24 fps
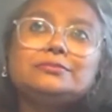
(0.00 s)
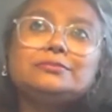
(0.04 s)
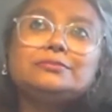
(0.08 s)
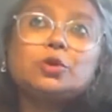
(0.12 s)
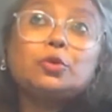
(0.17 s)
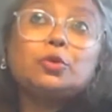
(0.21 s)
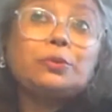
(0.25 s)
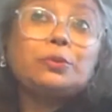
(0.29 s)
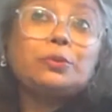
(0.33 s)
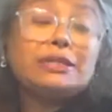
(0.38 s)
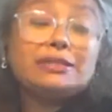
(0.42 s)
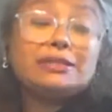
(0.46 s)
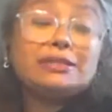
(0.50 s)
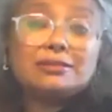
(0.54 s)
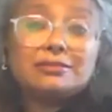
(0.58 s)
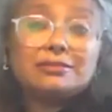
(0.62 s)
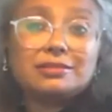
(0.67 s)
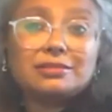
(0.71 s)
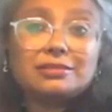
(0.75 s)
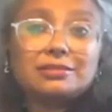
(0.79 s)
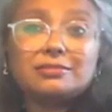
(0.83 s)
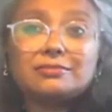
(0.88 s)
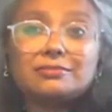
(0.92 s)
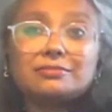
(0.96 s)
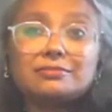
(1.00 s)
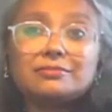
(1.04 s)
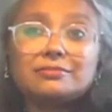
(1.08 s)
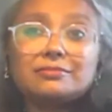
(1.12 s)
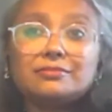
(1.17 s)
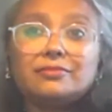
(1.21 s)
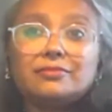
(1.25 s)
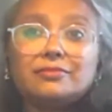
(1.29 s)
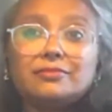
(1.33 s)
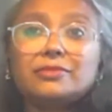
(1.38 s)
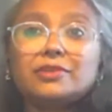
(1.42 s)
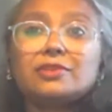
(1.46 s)
obedient.
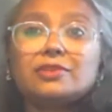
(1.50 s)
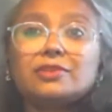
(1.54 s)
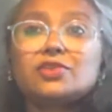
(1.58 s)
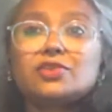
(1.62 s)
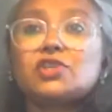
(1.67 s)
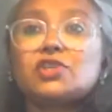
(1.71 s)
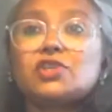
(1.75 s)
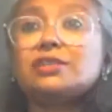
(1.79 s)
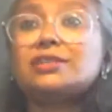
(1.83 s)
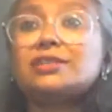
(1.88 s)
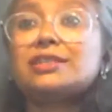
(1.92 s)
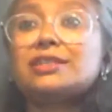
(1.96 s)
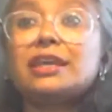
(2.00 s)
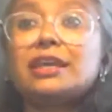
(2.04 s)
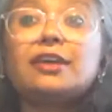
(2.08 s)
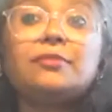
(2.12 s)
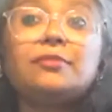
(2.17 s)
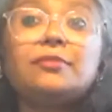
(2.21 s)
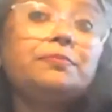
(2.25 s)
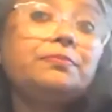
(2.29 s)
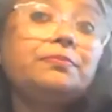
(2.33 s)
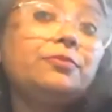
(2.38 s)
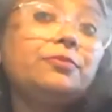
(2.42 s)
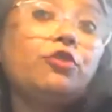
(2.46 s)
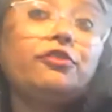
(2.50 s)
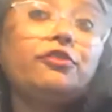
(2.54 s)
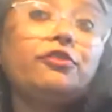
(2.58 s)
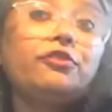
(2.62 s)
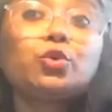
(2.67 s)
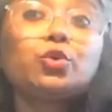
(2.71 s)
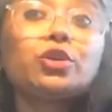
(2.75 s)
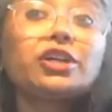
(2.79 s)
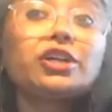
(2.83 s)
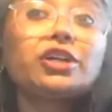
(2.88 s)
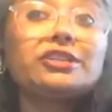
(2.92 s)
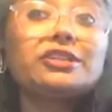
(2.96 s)
She is there of her
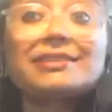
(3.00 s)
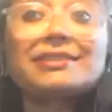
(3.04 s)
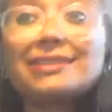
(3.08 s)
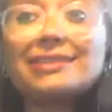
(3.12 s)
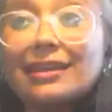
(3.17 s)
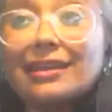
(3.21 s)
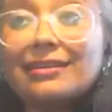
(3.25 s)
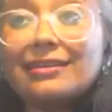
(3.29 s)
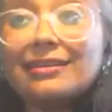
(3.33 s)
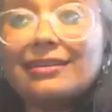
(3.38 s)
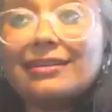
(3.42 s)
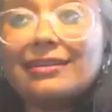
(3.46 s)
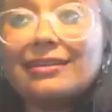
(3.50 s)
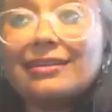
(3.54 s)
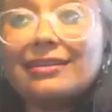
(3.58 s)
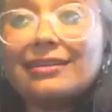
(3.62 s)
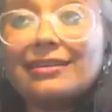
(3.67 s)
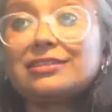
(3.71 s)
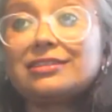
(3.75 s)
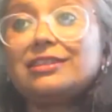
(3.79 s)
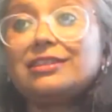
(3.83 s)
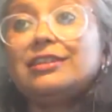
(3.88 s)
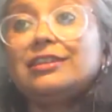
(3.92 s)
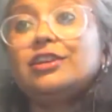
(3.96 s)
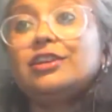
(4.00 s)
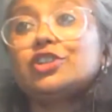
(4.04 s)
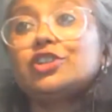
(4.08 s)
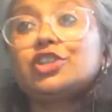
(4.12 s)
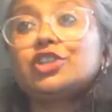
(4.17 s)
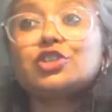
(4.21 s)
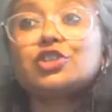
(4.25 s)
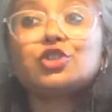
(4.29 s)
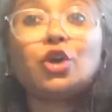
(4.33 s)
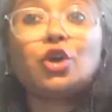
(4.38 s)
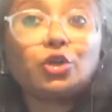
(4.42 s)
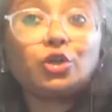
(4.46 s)
own consent. She's
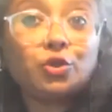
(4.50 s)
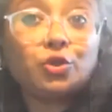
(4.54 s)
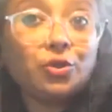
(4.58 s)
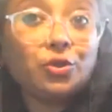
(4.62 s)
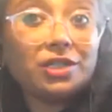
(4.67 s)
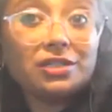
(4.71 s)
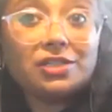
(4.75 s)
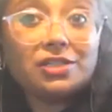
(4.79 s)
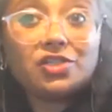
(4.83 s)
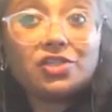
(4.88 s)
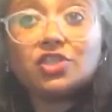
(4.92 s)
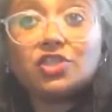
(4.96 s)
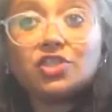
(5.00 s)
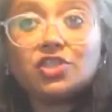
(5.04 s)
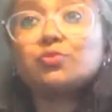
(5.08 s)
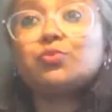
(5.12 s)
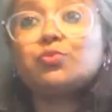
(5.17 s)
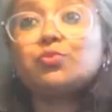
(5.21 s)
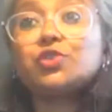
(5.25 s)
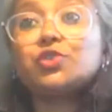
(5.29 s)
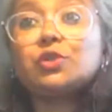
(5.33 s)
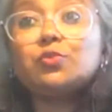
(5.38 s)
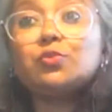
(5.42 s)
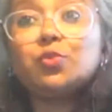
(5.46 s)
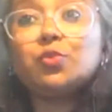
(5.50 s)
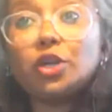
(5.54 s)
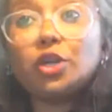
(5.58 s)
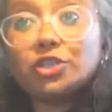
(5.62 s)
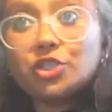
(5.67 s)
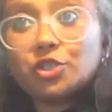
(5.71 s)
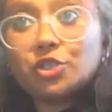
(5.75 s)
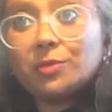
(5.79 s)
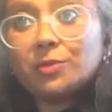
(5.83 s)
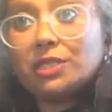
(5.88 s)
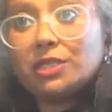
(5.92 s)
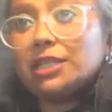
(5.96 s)
not coerced, she wants to
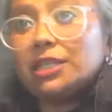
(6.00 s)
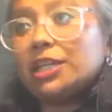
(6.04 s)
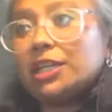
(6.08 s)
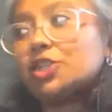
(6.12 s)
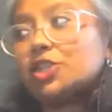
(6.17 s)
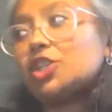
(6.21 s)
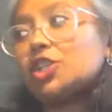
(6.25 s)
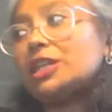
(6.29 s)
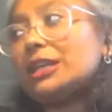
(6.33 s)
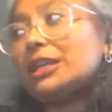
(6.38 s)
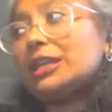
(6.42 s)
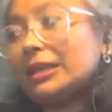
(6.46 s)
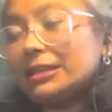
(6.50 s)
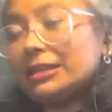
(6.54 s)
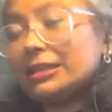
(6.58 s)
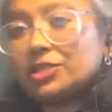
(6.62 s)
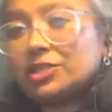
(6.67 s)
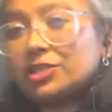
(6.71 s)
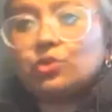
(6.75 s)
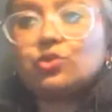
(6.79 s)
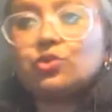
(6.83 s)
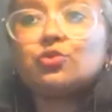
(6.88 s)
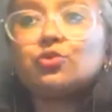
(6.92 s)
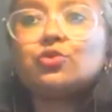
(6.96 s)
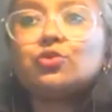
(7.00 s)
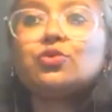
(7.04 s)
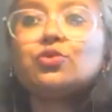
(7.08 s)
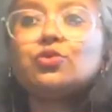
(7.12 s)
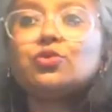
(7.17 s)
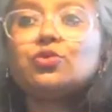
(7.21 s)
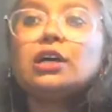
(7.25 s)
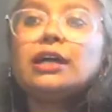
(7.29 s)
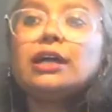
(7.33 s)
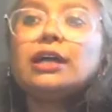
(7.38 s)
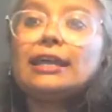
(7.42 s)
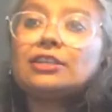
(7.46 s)
be there, she likes to
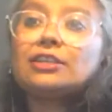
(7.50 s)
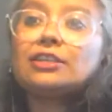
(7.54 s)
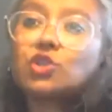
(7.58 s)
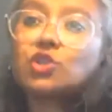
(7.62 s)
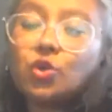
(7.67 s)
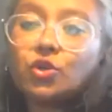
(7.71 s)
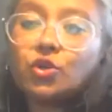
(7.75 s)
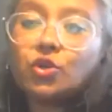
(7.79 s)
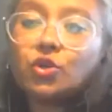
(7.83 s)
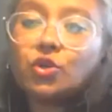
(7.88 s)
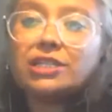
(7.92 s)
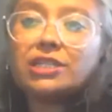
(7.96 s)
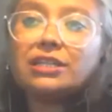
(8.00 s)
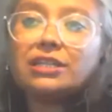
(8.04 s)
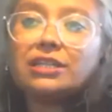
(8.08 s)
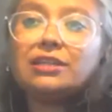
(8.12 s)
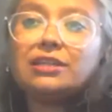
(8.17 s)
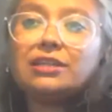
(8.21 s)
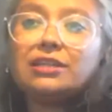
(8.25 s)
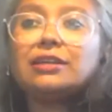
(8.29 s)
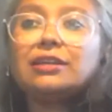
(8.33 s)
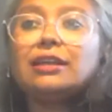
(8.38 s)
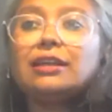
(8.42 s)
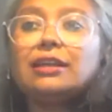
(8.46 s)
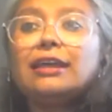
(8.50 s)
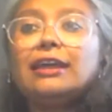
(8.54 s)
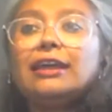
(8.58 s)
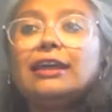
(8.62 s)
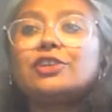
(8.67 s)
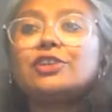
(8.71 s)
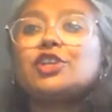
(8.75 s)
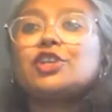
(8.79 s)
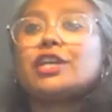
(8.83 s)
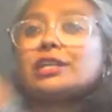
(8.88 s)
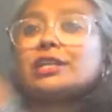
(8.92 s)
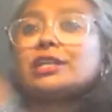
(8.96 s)
do escorting,
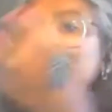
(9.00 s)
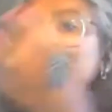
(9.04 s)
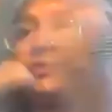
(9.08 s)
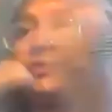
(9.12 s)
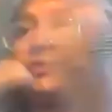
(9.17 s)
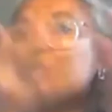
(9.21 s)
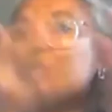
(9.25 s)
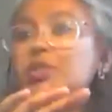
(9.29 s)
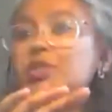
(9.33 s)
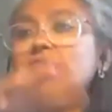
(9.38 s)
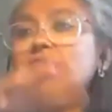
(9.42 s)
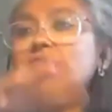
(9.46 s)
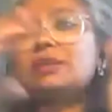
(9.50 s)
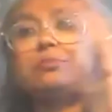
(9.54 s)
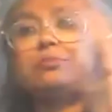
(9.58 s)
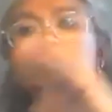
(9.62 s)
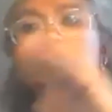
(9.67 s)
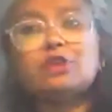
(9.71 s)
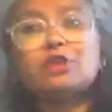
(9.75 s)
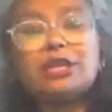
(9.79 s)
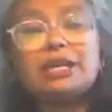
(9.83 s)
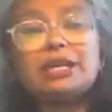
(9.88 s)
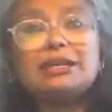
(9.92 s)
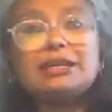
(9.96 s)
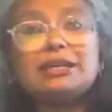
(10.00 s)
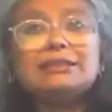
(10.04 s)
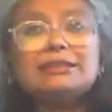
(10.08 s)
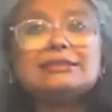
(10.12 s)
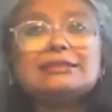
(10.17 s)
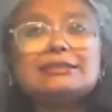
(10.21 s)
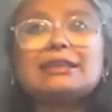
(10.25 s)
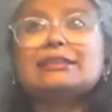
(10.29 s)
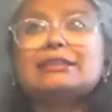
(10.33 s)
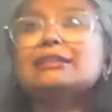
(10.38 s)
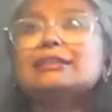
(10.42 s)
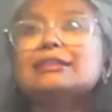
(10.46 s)
and she has beauty and
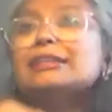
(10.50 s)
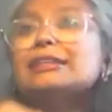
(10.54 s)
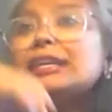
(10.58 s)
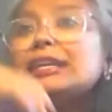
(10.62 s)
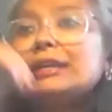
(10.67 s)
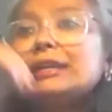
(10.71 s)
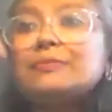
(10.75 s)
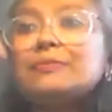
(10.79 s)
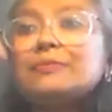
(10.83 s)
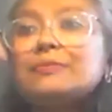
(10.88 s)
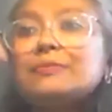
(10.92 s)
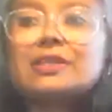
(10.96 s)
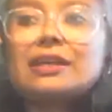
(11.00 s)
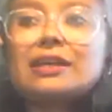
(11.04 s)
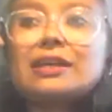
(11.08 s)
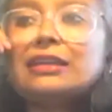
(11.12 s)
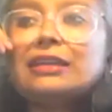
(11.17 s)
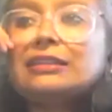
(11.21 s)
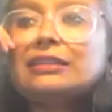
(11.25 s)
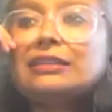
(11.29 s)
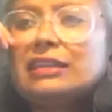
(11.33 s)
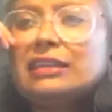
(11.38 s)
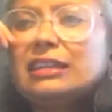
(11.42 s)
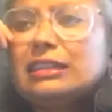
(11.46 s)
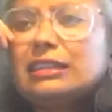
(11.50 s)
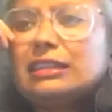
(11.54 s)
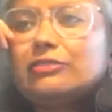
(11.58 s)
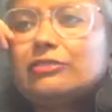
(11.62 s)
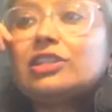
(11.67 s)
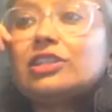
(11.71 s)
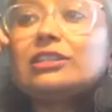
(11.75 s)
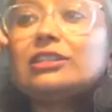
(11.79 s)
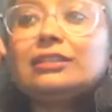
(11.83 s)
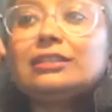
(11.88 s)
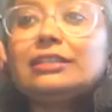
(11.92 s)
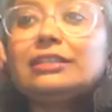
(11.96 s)
brains. And the names, I
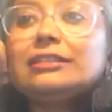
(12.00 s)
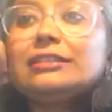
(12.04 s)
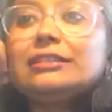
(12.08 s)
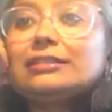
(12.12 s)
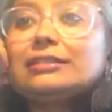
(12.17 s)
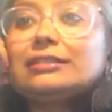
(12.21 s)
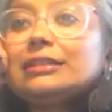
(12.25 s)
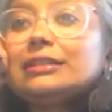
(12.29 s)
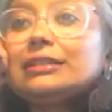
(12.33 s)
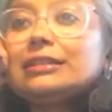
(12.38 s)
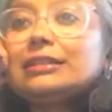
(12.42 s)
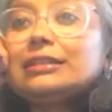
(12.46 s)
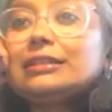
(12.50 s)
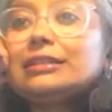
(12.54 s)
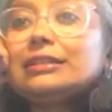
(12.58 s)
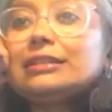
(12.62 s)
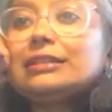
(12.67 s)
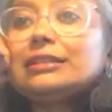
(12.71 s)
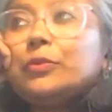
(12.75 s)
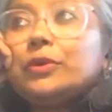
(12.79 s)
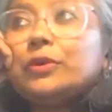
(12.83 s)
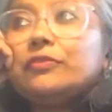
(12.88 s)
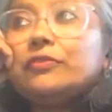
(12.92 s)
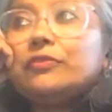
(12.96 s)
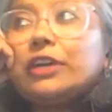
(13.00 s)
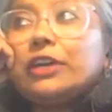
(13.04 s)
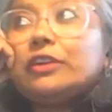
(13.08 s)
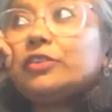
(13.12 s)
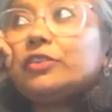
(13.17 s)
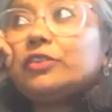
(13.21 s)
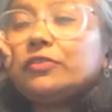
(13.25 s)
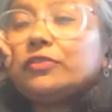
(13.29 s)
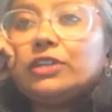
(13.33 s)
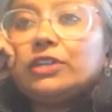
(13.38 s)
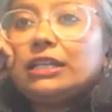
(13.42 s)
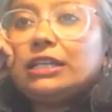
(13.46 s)
think, really were very
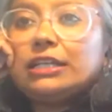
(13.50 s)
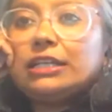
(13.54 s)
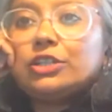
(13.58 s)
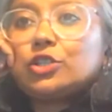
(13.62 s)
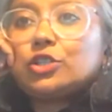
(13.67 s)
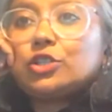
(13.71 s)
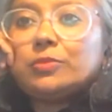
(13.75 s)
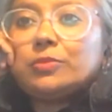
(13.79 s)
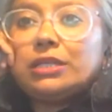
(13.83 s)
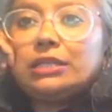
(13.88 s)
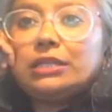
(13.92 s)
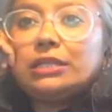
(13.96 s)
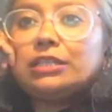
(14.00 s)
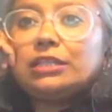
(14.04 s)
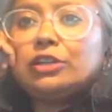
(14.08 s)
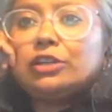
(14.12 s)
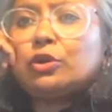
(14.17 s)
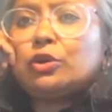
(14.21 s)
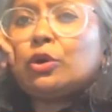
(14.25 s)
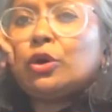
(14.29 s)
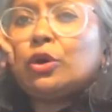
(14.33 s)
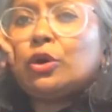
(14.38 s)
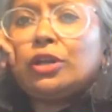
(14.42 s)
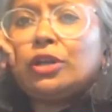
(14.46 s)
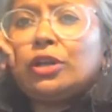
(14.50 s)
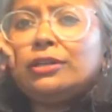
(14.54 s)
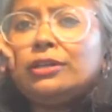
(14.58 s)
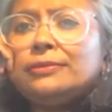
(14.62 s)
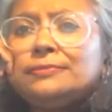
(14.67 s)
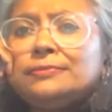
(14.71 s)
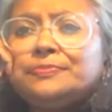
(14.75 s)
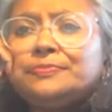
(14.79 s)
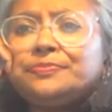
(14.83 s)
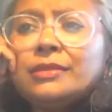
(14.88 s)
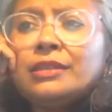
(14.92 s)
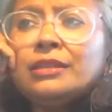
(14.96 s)
revealing to me. They're
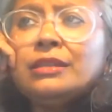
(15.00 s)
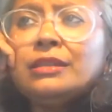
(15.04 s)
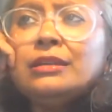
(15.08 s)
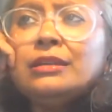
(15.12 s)
all,